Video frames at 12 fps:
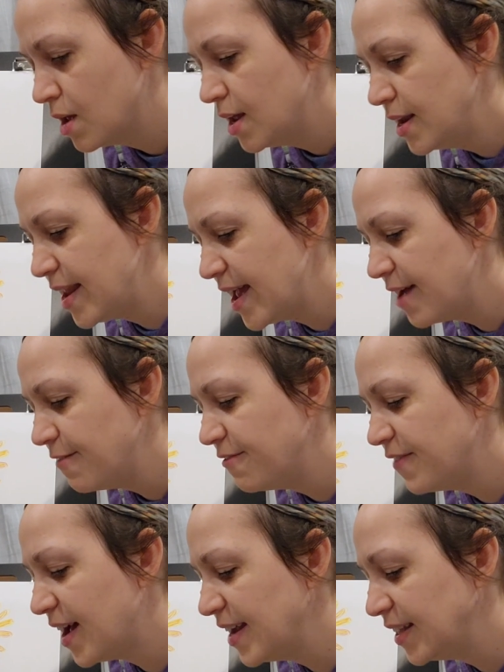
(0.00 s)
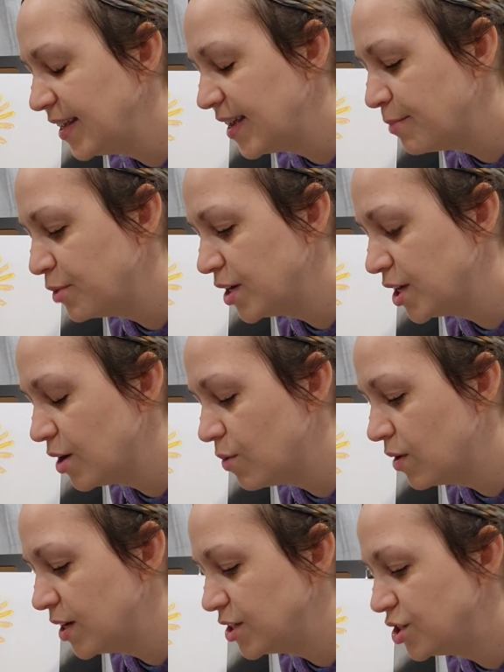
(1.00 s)
Now, finally, I'm going to go
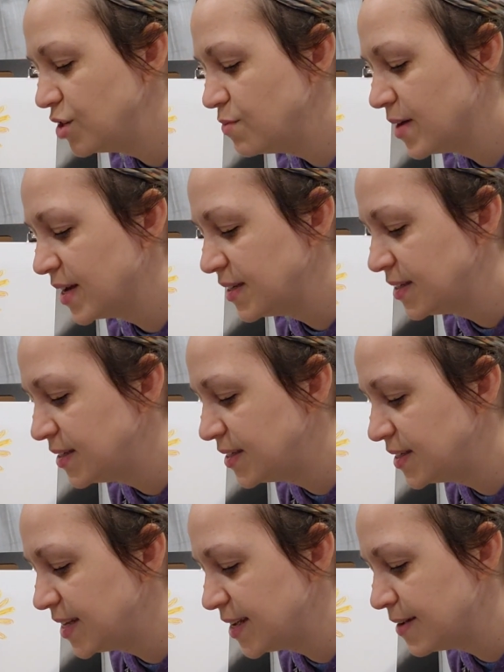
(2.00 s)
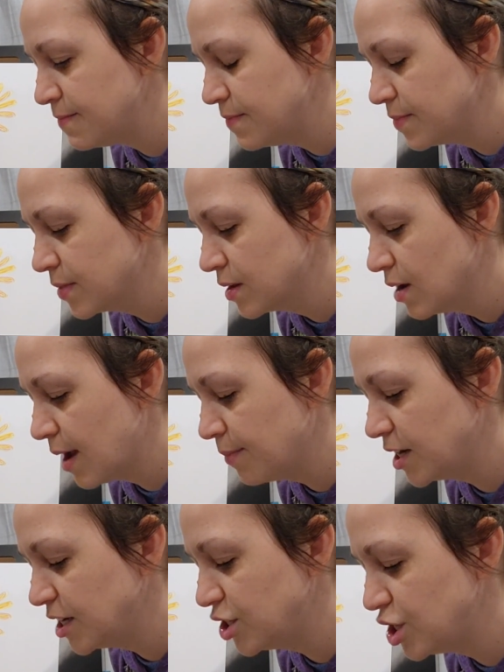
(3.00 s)
on and do my stem. I'm
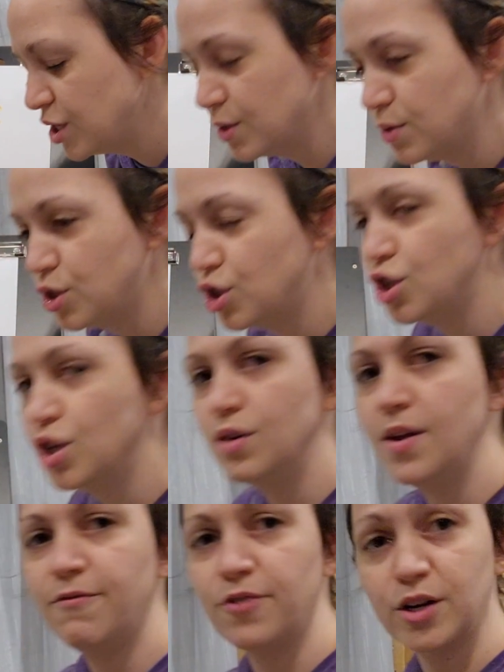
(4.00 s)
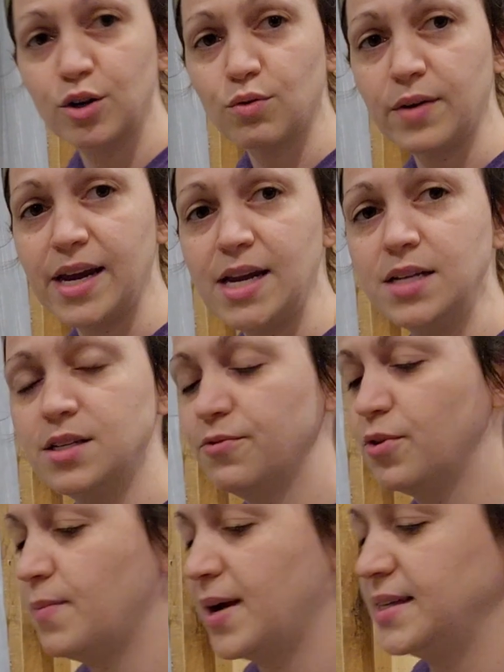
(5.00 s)
going to choose 2 different greens
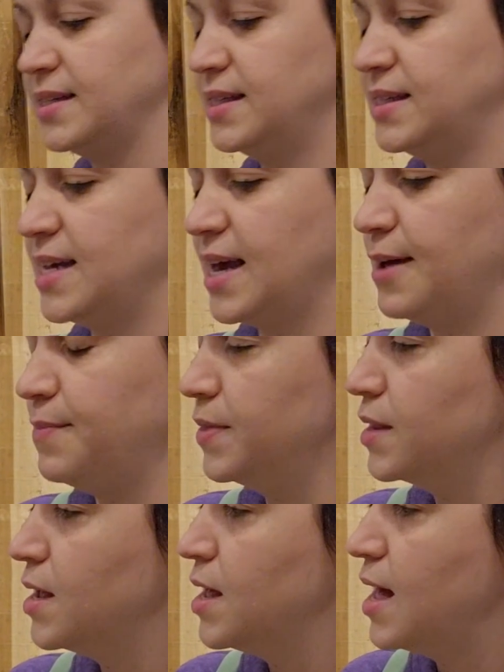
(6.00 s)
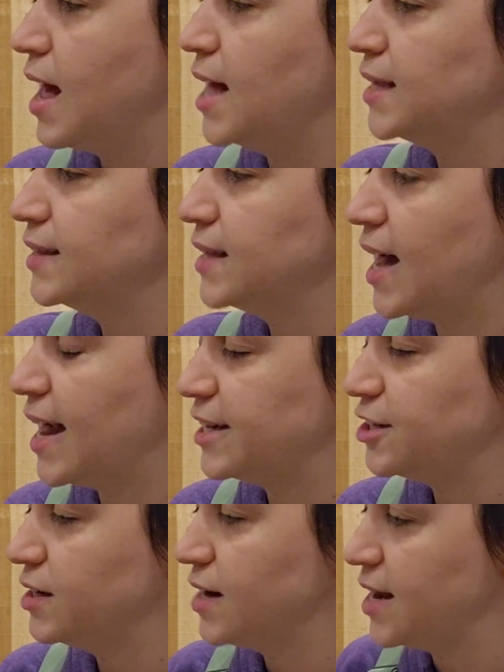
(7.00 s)
for my stem, a
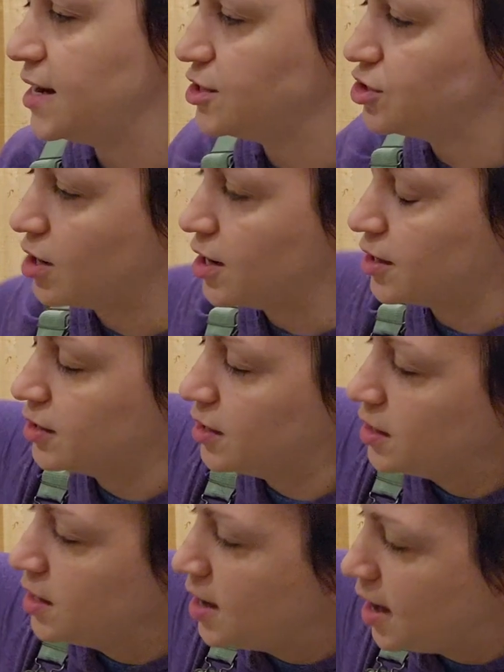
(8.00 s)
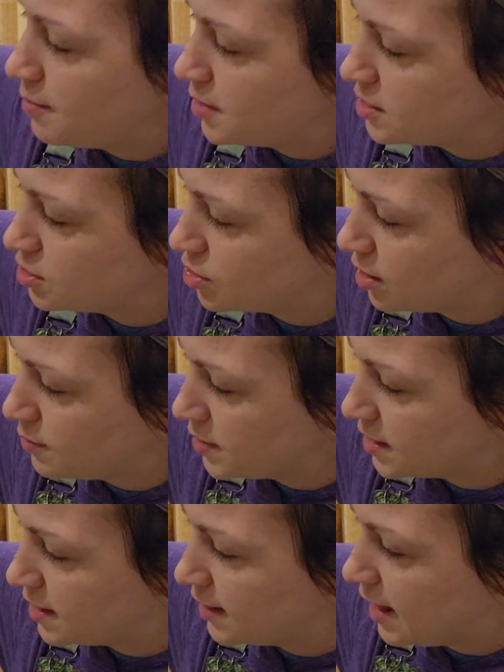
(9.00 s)
lighter and a darker. I'm going to start with
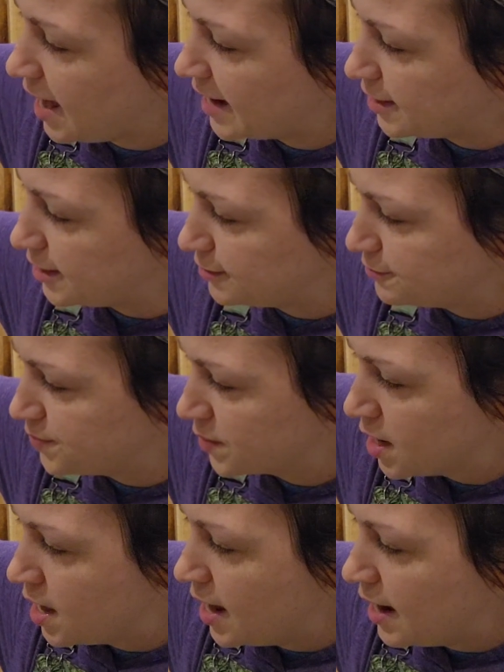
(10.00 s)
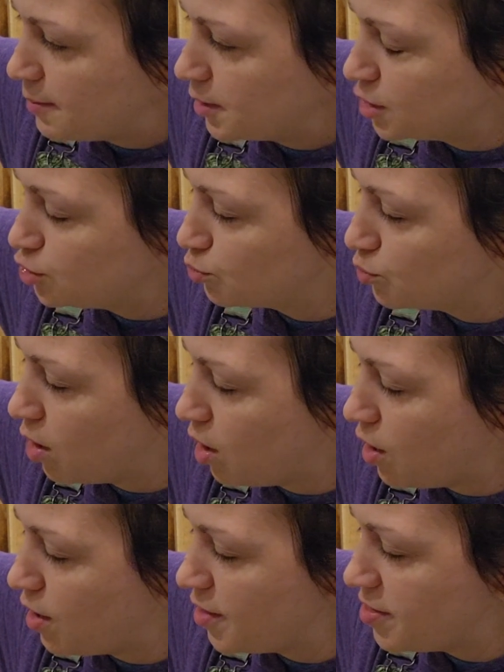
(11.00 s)
the lighter, and I'm going to
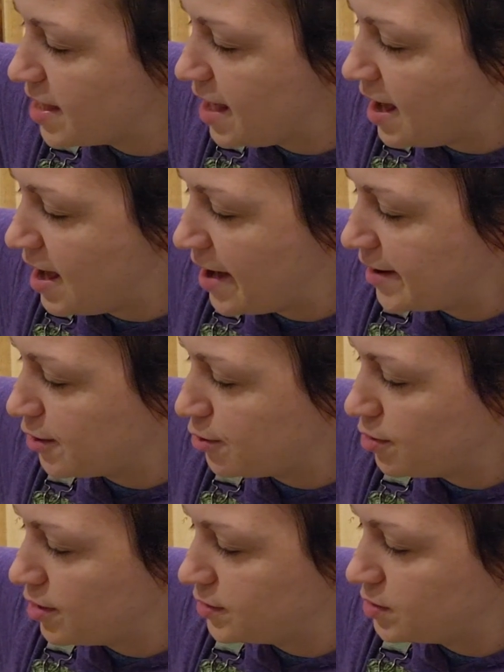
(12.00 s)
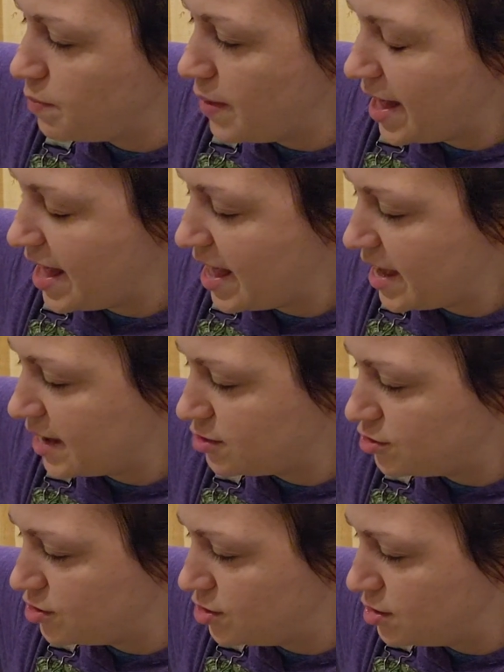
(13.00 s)
draw the eye across the page